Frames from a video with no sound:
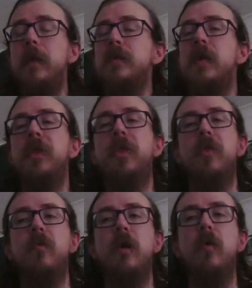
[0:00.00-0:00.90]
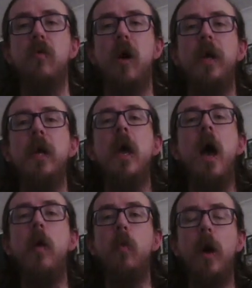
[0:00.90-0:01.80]
It's a thrill ride,
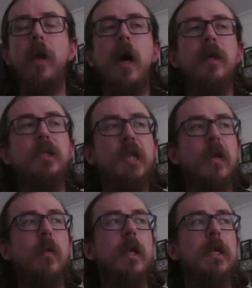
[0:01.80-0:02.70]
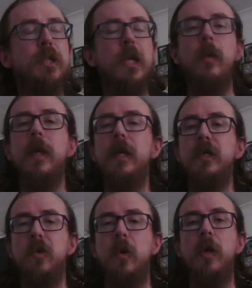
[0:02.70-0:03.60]
and one that I generally
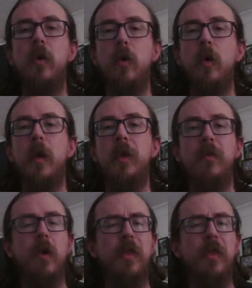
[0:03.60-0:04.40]
enjoyed all the way through.